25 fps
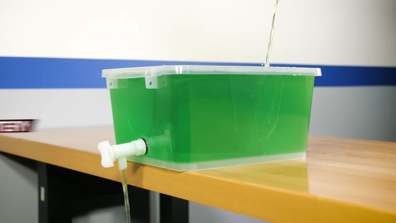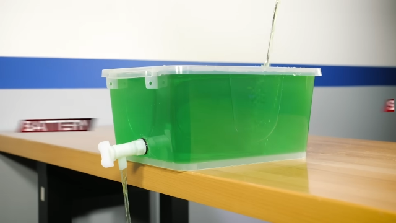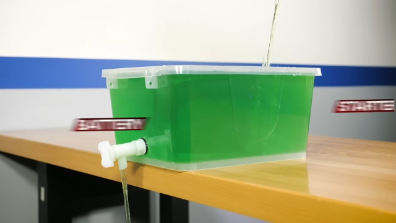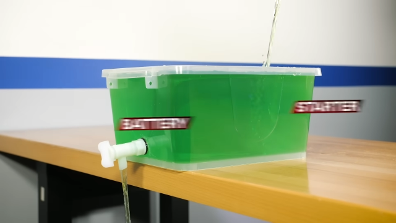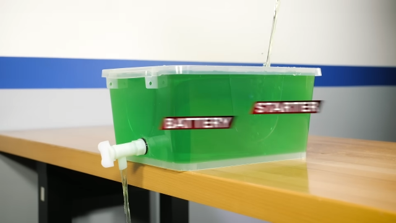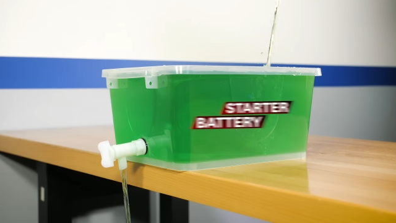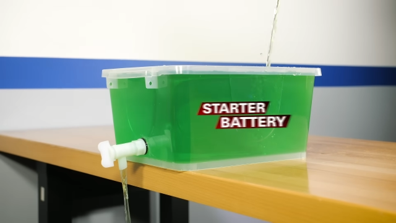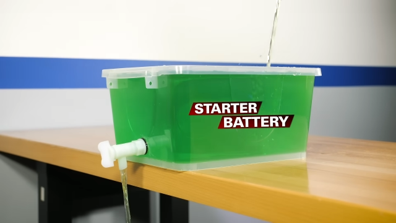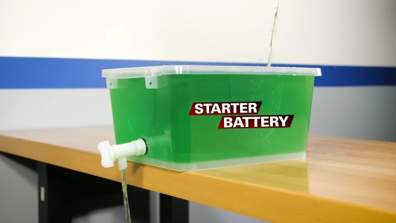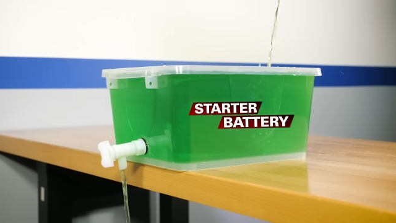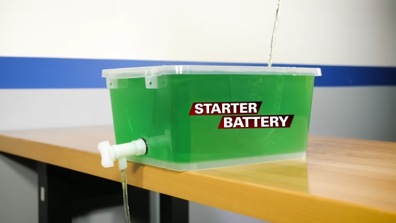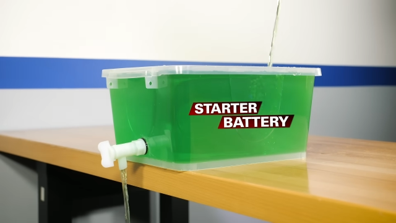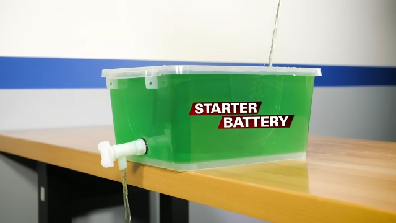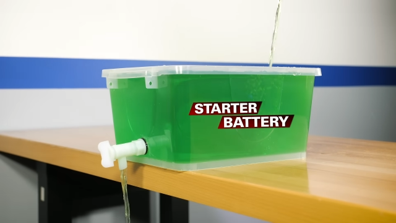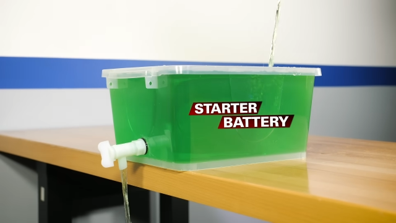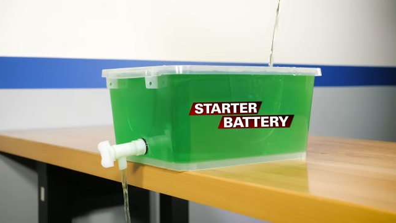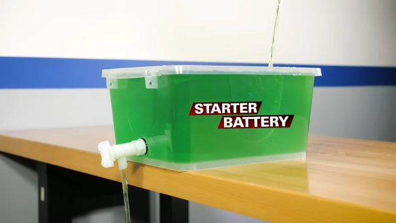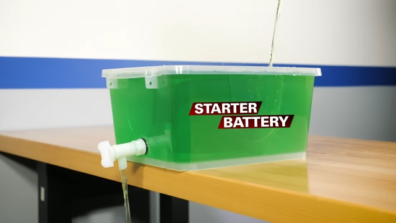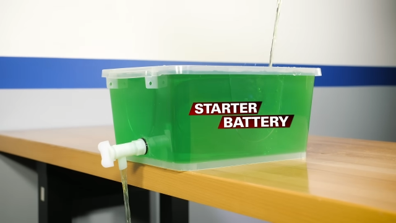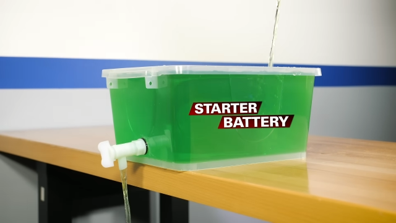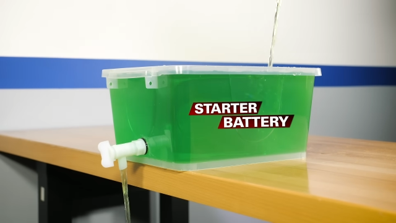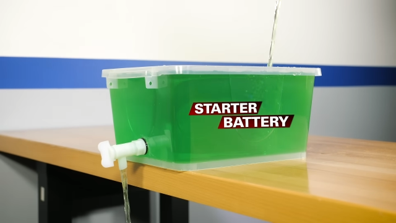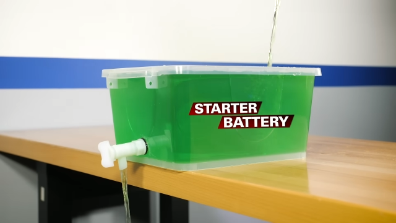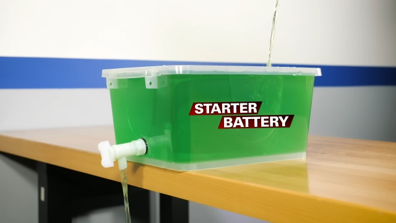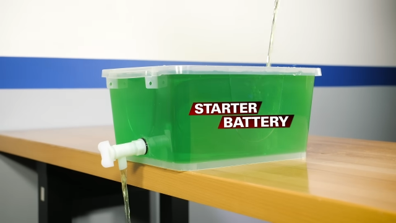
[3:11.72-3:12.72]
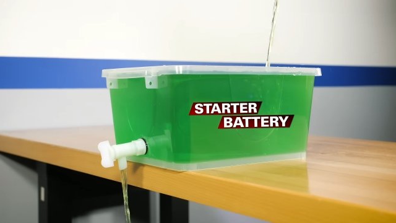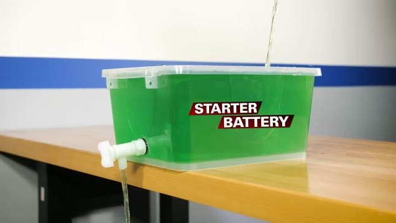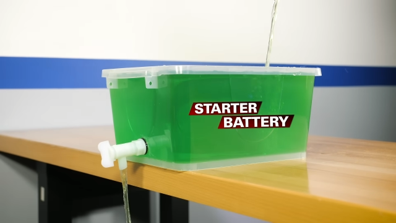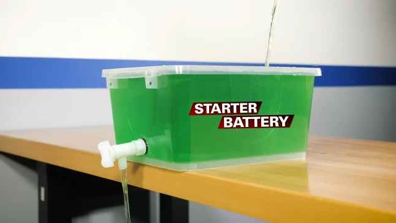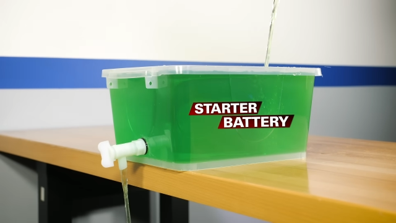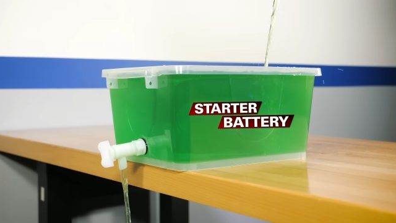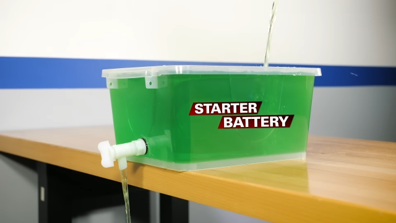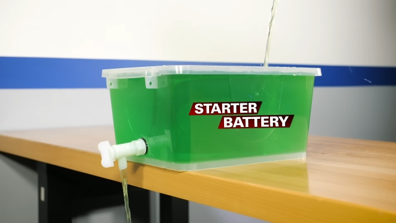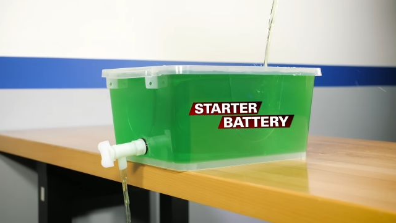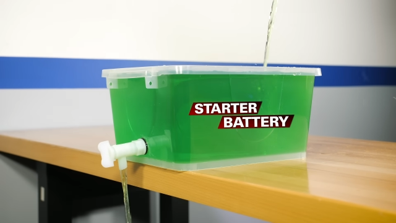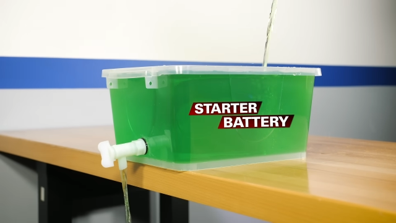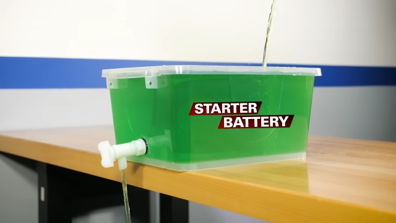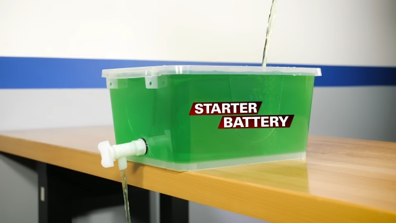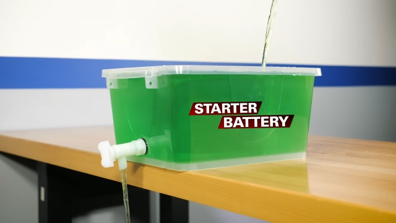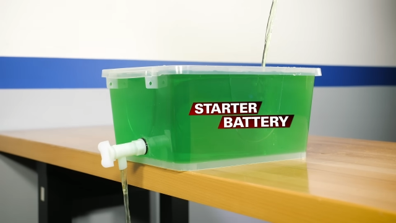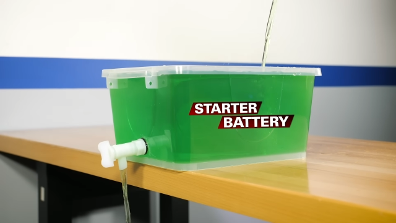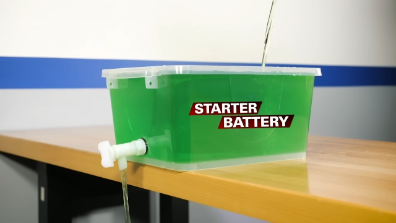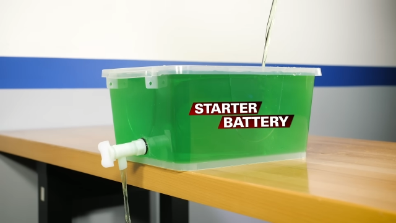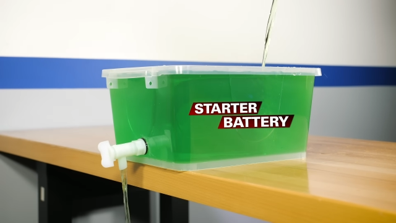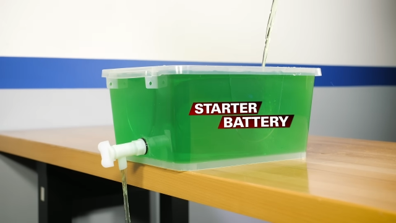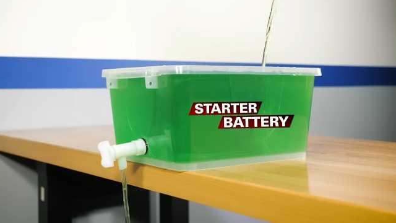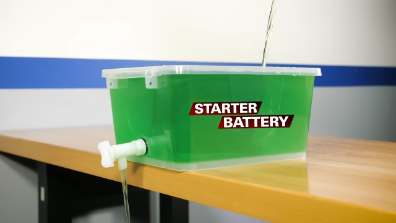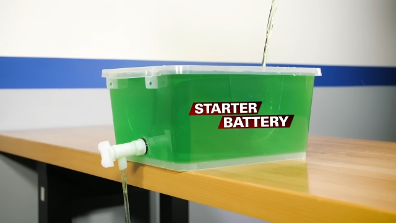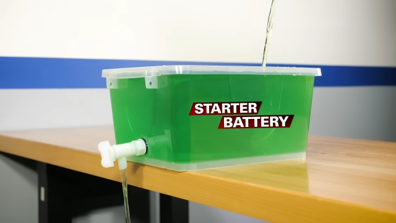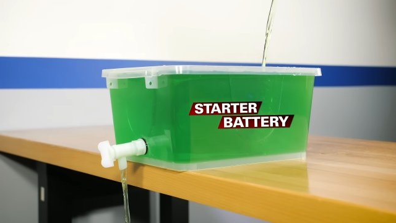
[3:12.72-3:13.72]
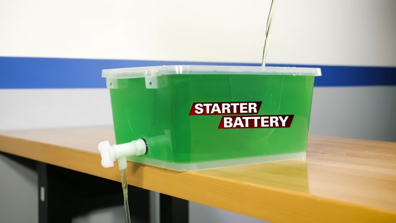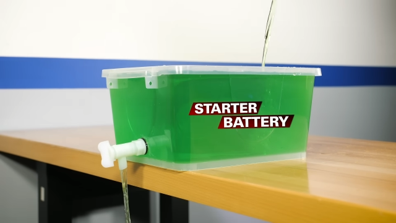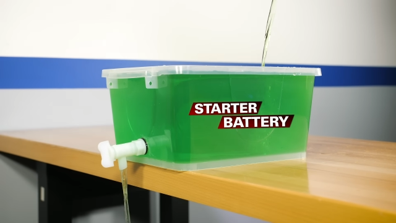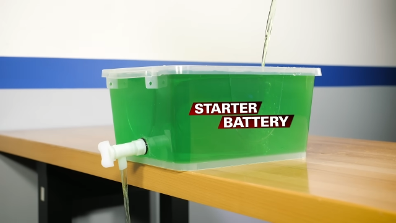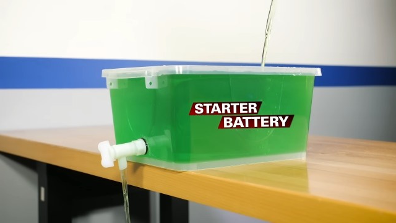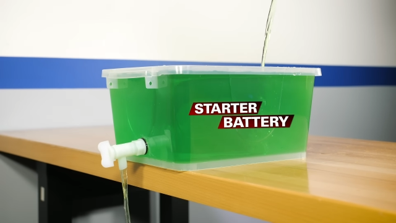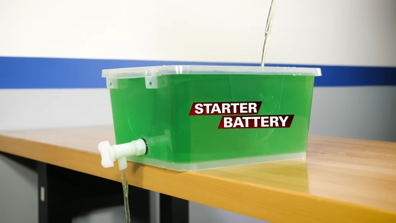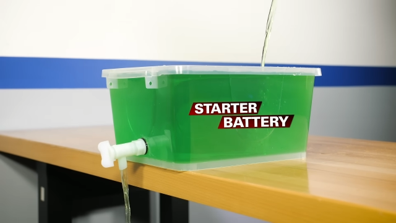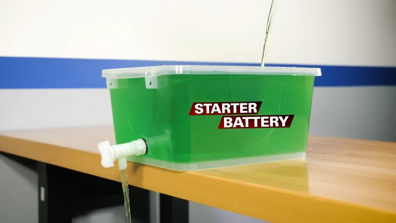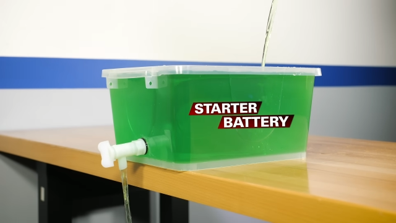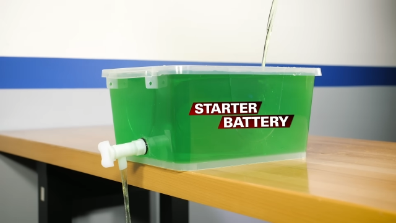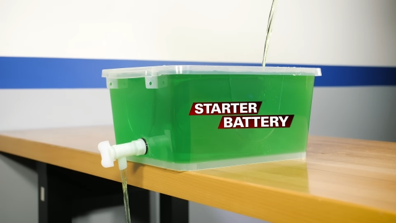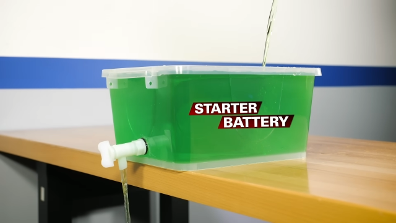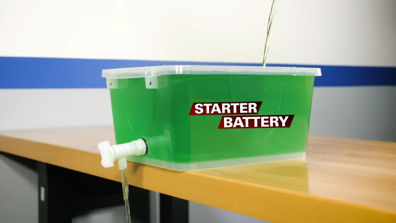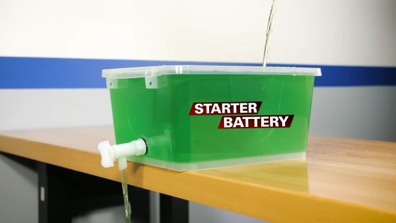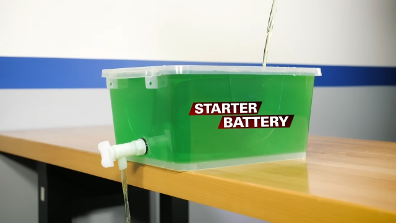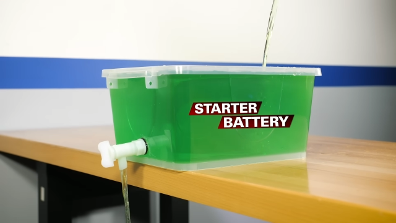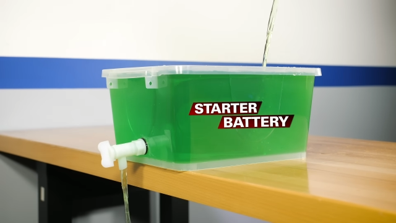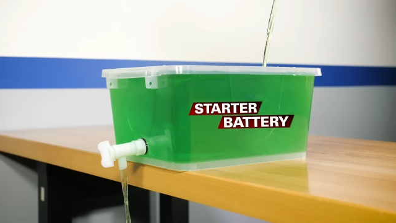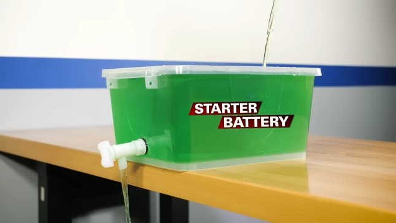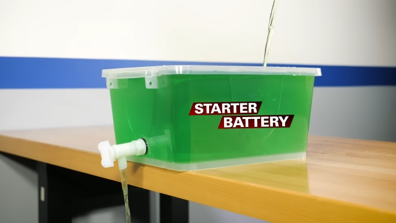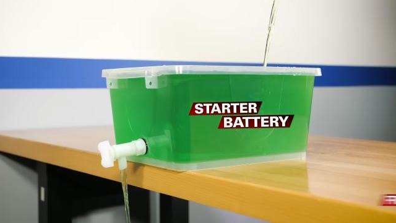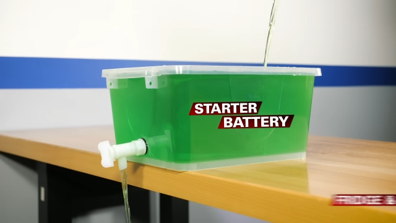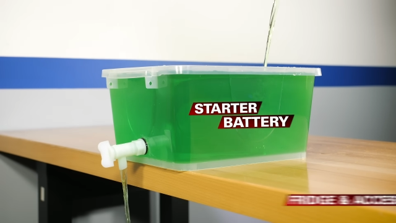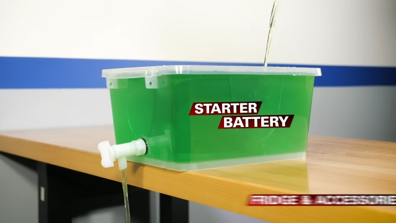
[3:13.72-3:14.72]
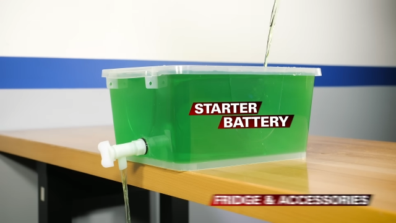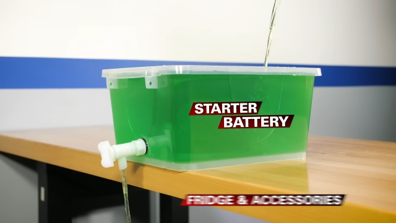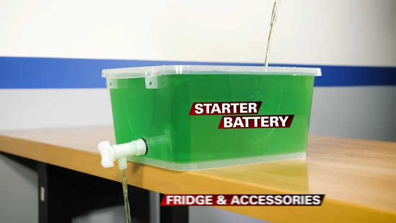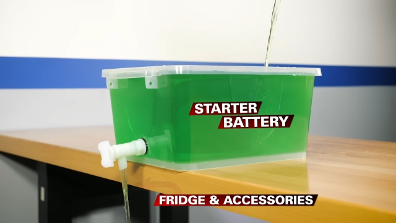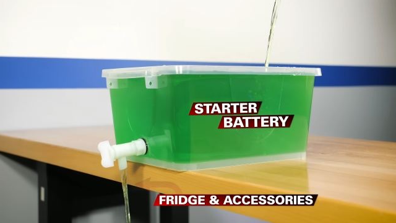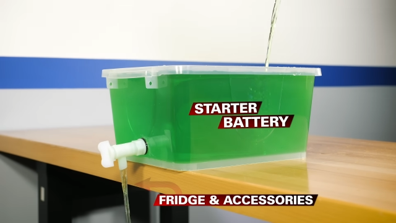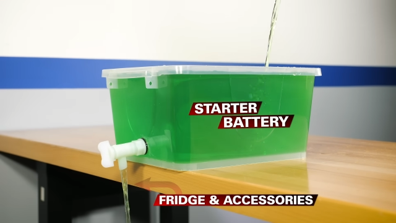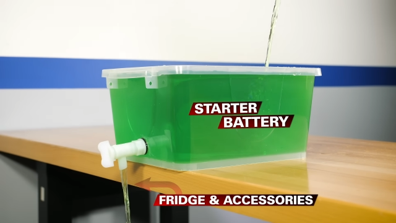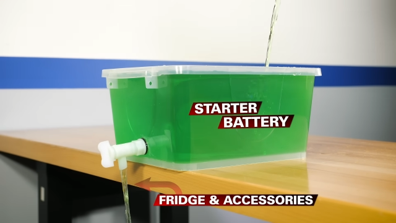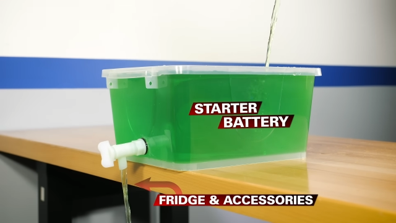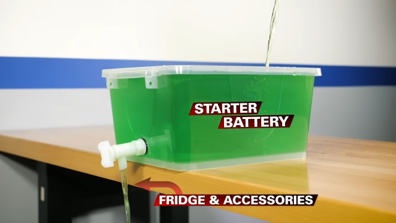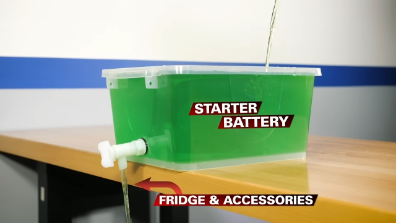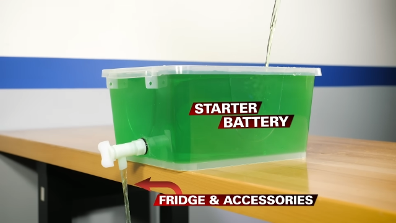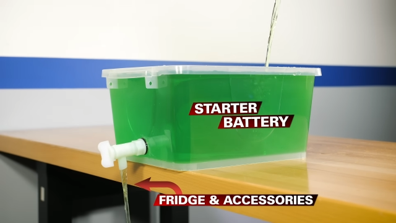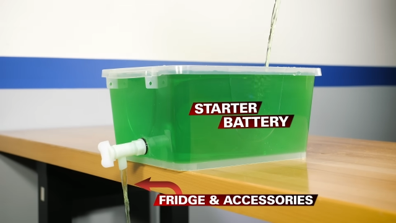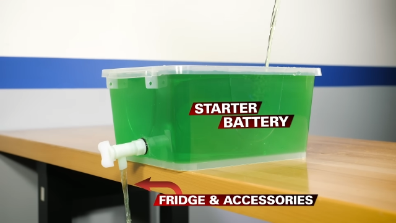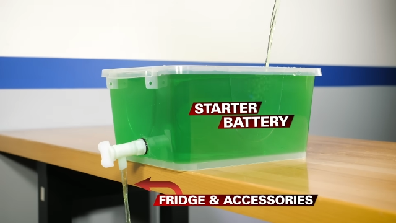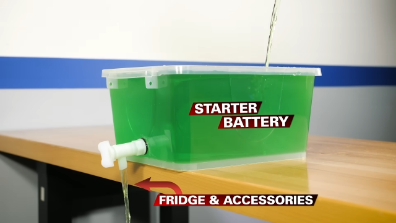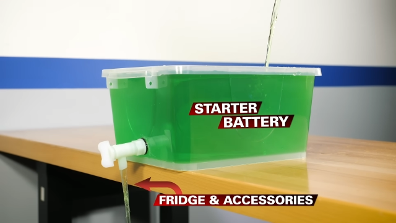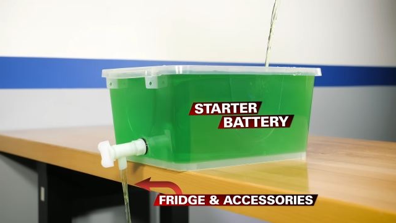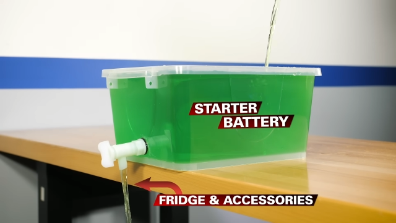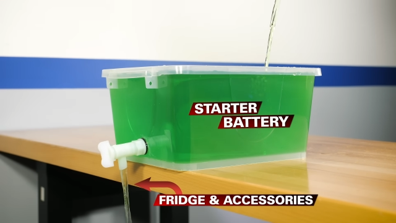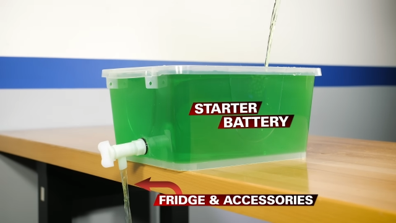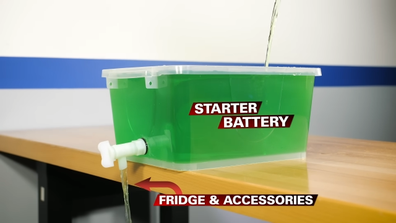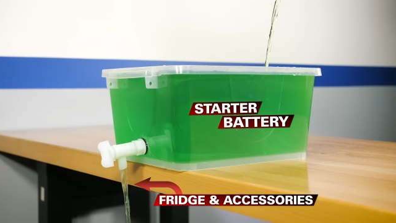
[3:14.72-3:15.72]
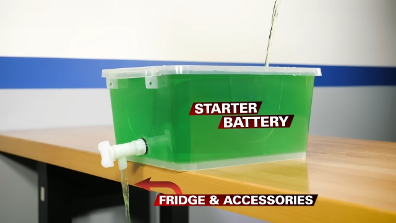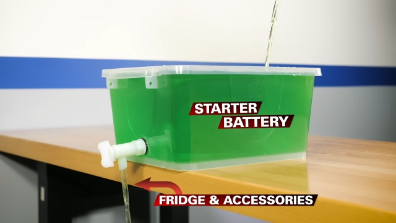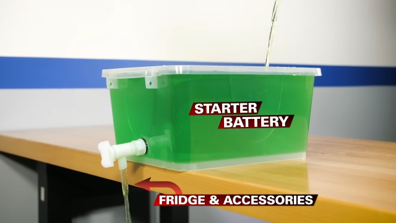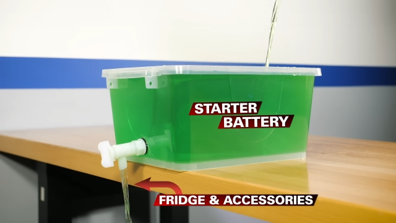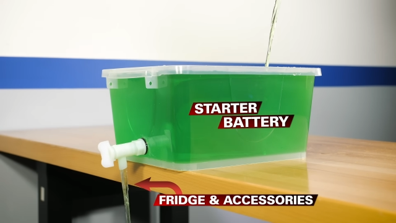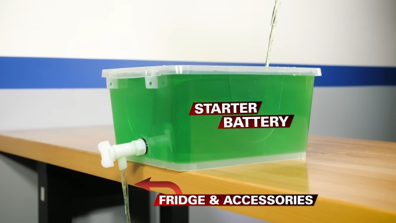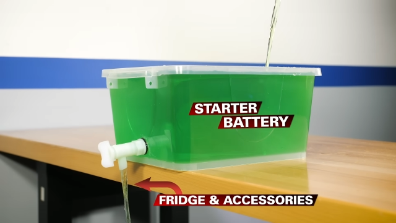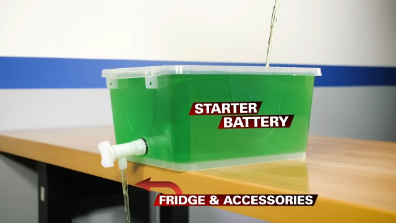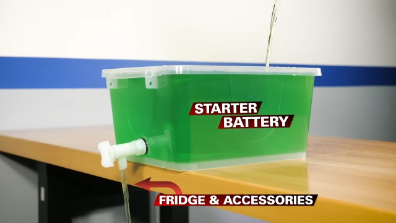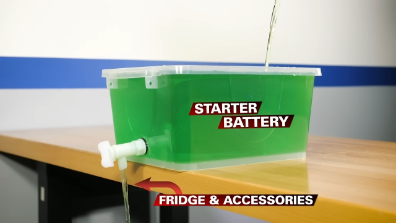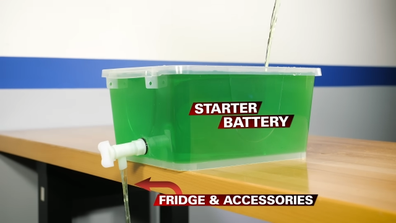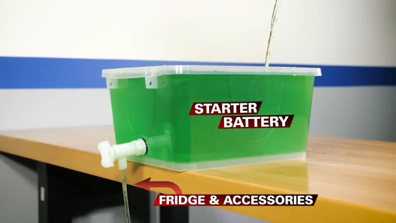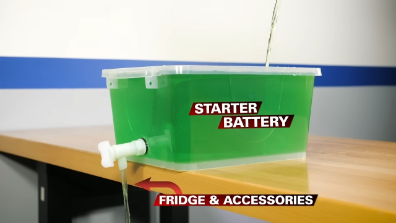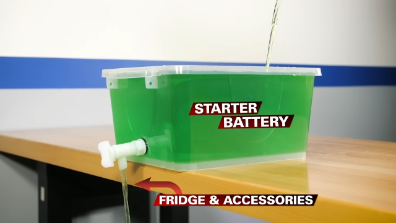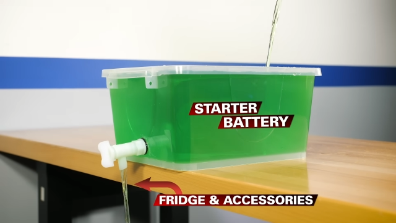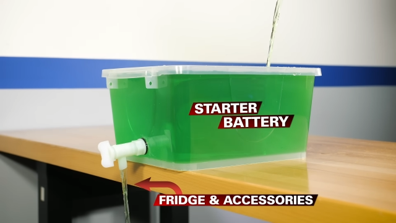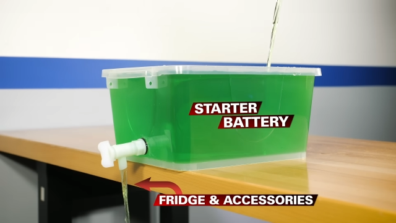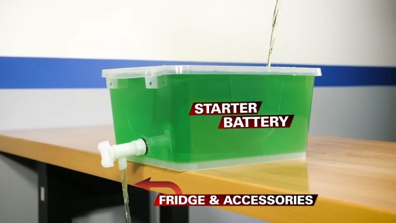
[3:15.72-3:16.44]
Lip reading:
No face is visible, so there are no lips to read.